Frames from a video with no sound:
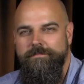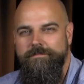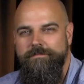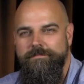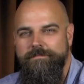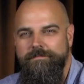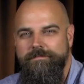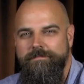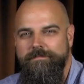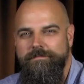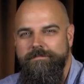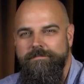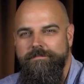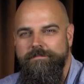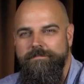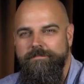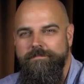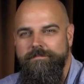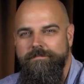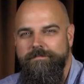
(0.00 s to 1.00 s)

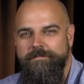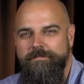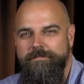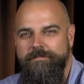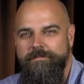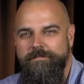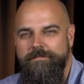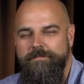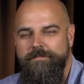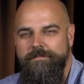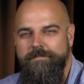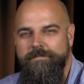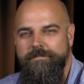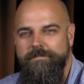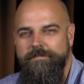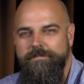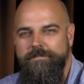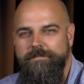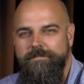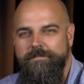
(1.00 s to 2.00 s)

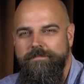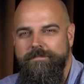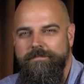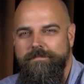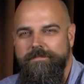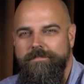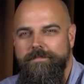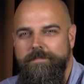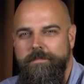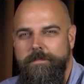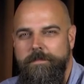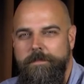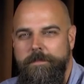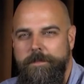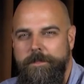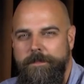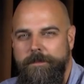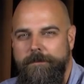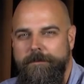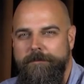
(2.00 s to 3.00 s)

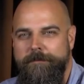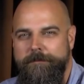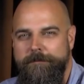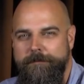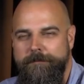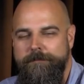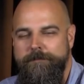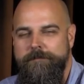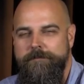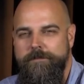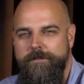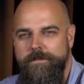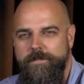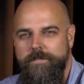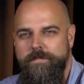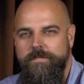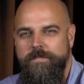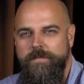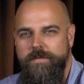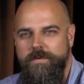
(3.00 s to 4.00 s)

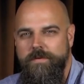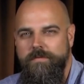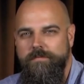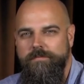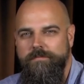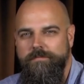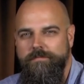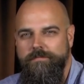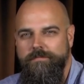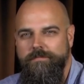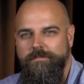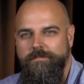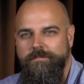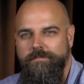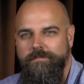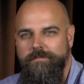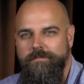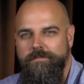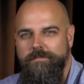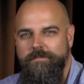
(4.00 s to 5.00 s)

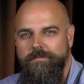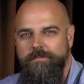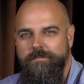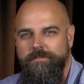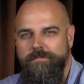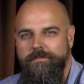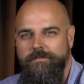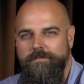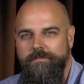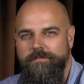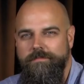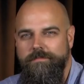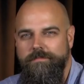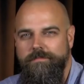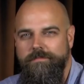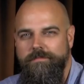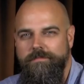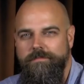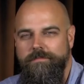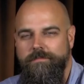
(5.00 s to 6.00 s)

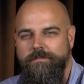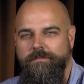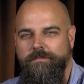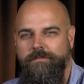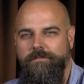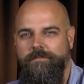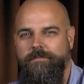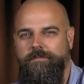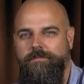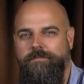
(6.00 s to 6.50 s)
[no speech]